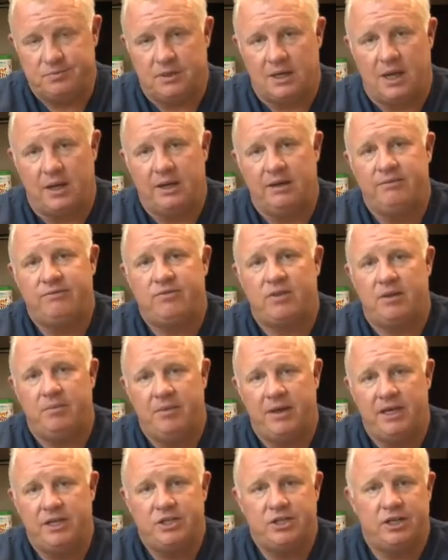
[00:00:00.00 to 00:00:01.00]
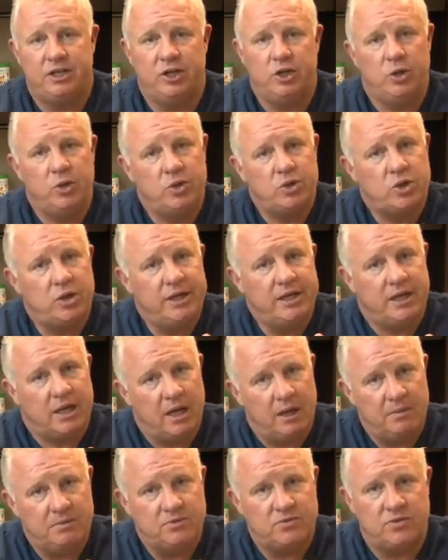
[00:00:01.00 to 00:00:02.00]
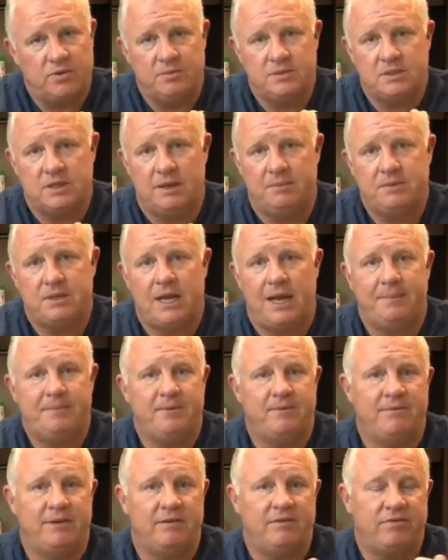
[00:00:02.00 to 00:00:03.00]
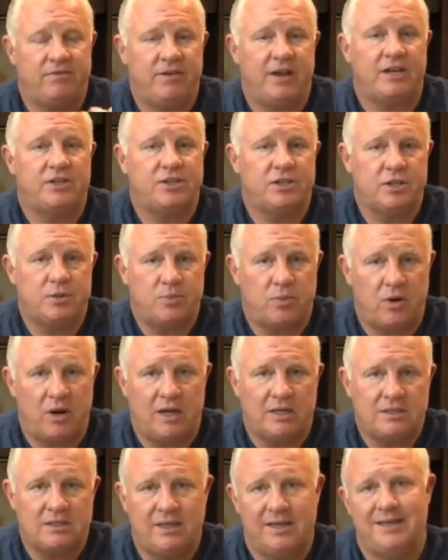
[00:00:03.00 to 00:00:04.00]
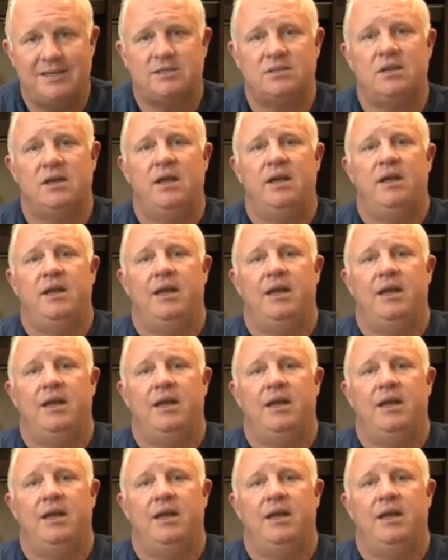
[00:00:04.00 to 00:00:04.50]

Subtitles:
Now, inflammation usually comes from some type of infectious process,